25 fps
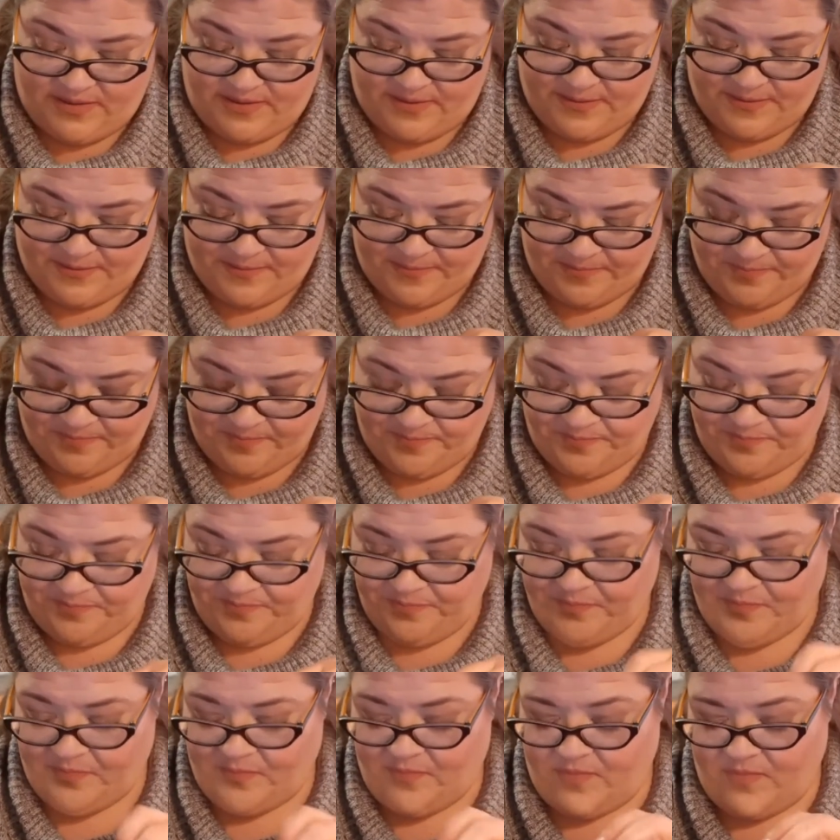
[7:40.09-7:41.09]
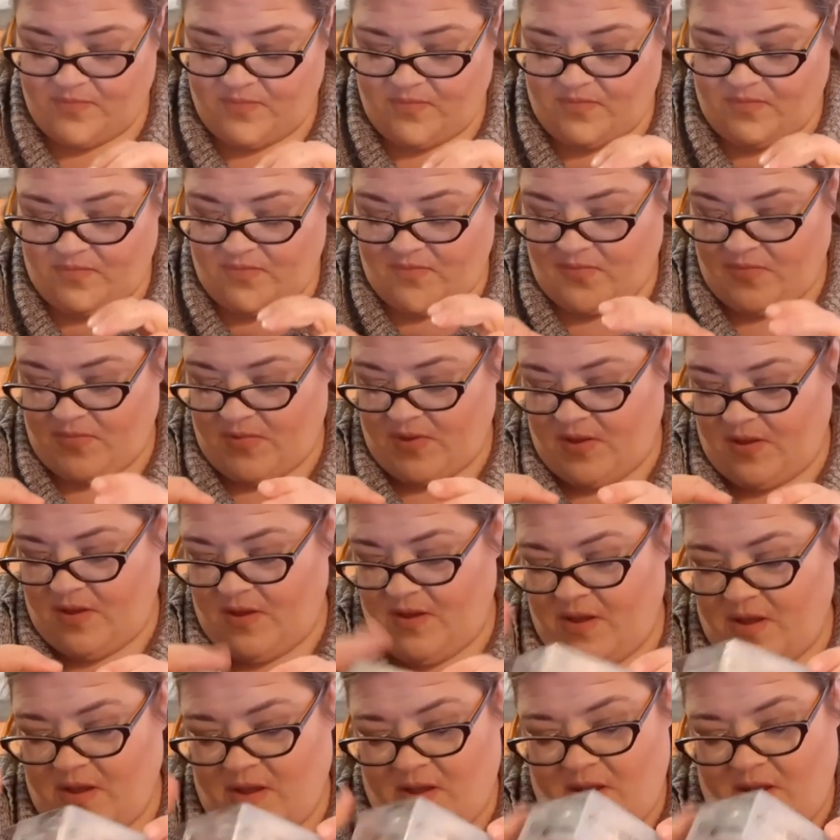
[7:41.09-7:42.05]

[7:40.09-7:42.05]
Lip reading: Nobody speaks.